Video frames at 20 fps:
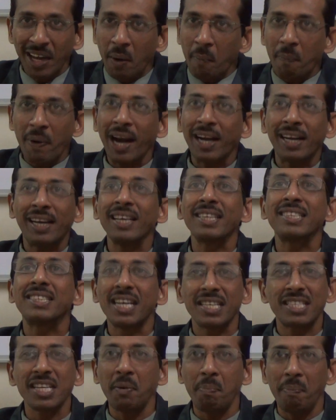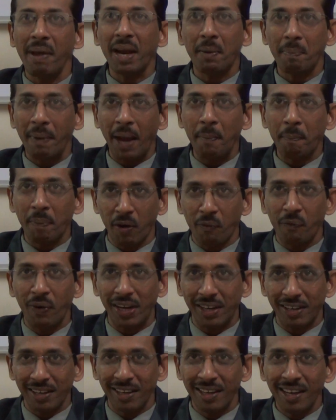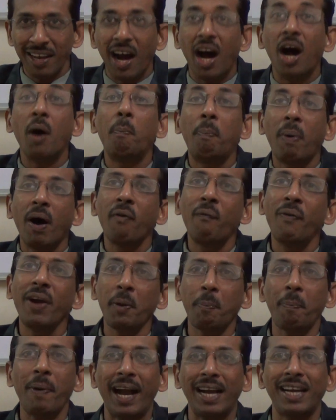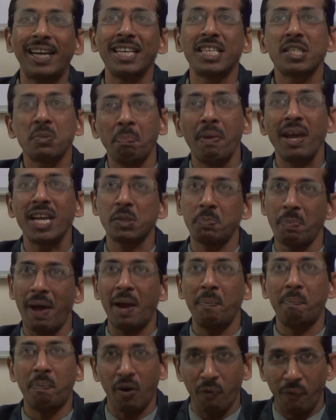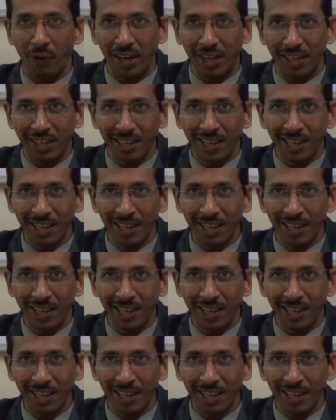Practice doesn't make man perfect. A perfect practice makes man perfect.